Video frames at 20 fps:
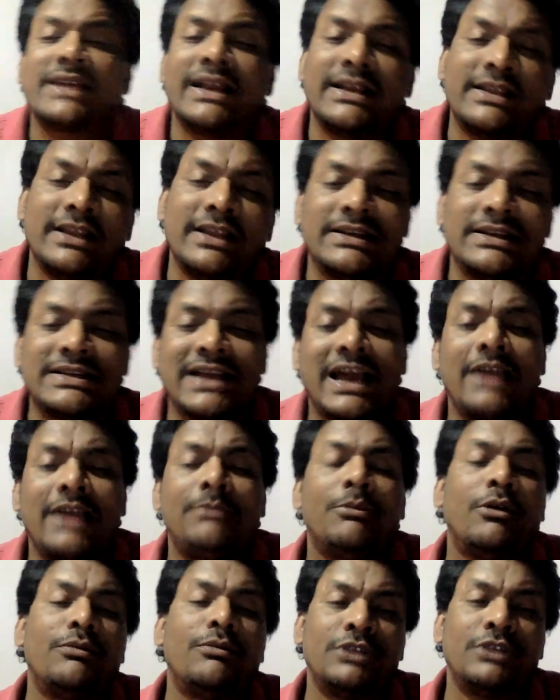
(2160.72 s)
at the
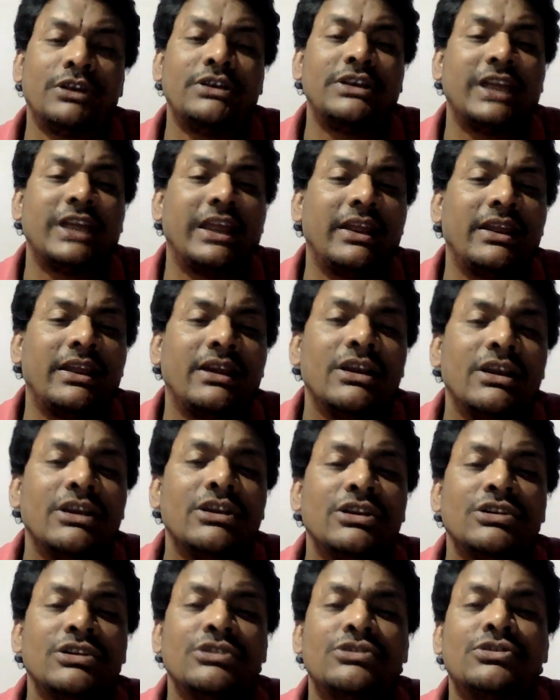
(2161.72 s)
time of the day.
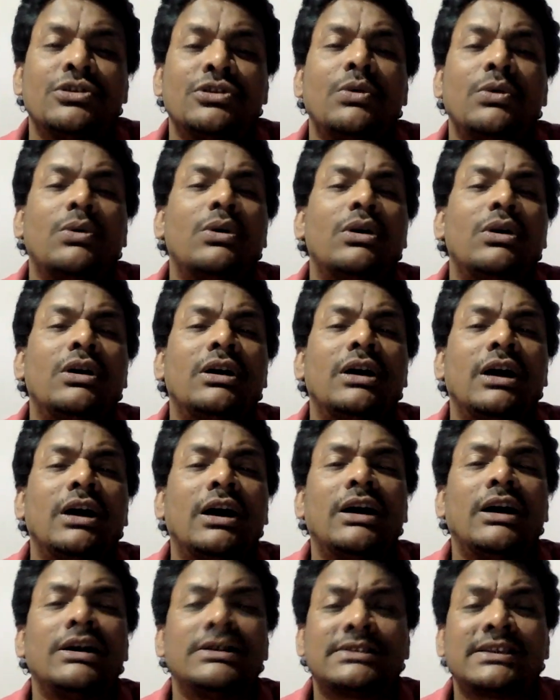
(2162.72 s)
So,
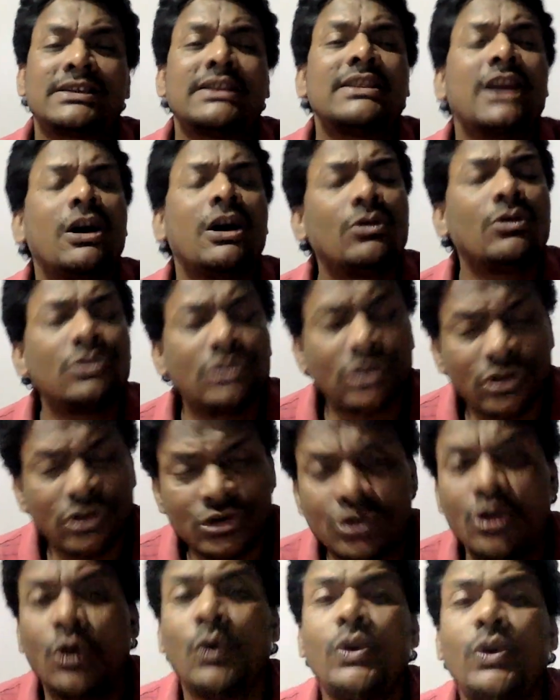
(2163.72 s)
Sadao
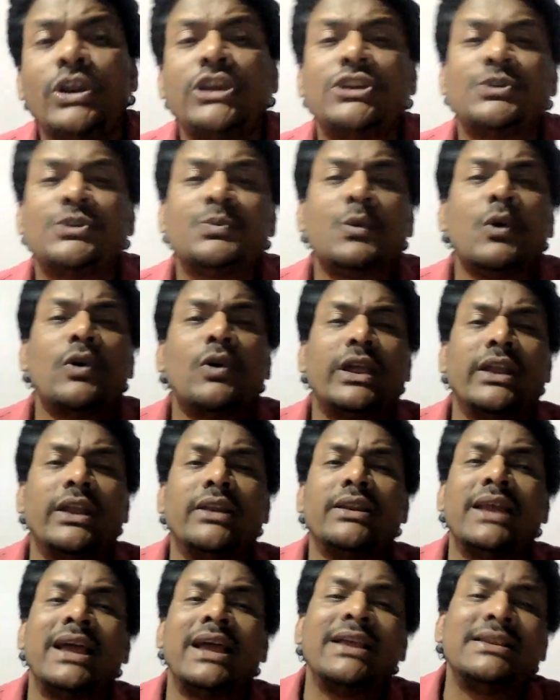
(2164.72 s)
slowly
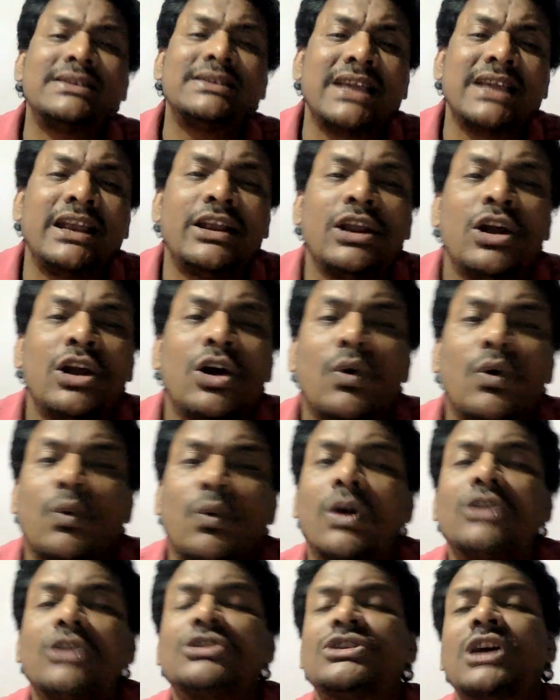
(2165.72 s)
spoken and said,
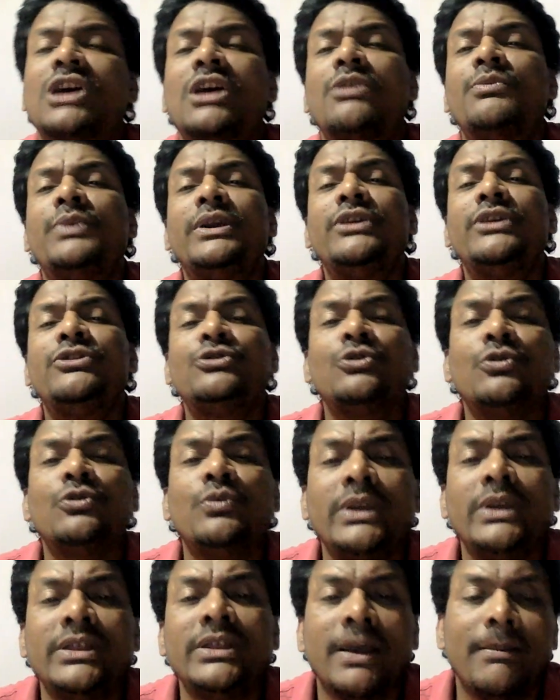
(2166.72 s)
"What shall we do
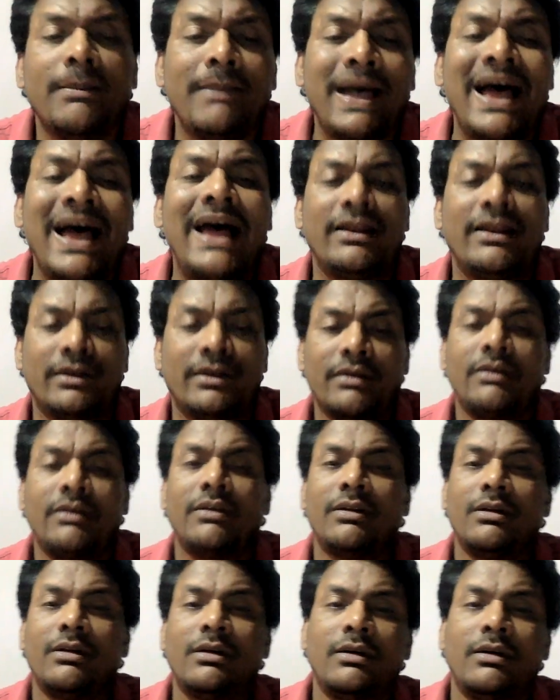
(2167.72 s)
with the man?"
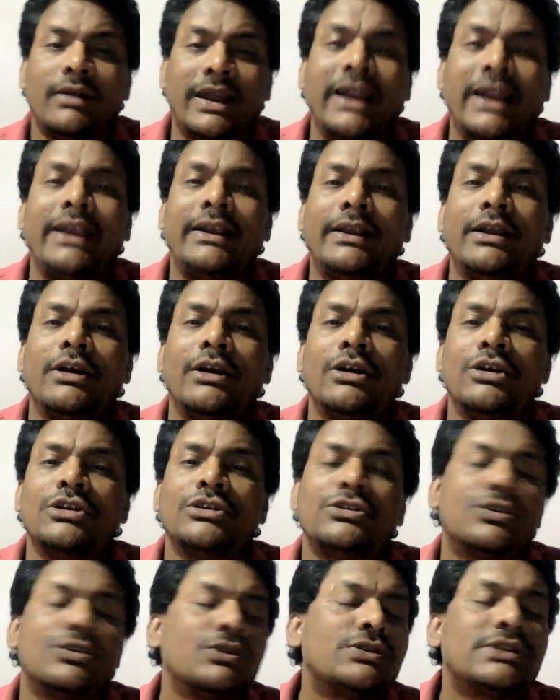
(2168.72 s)
Right.
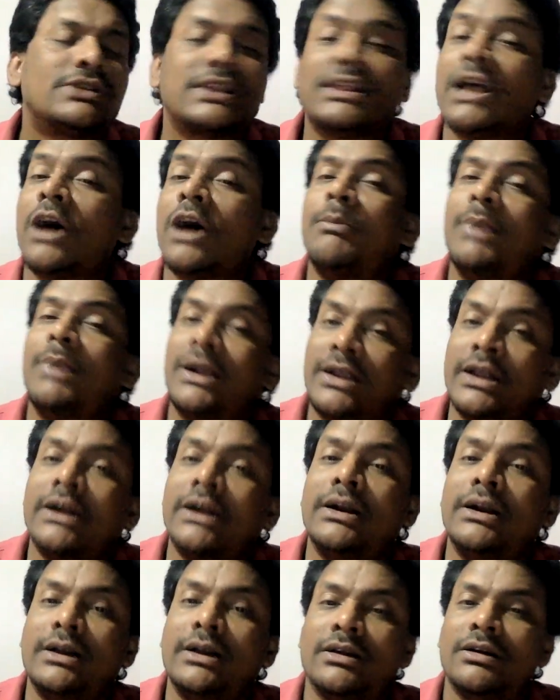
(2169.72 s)
So Sadao
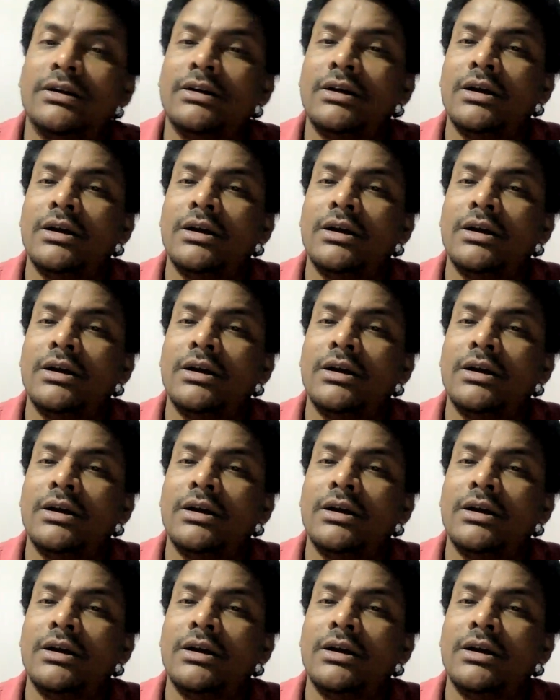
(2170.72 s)
muttered.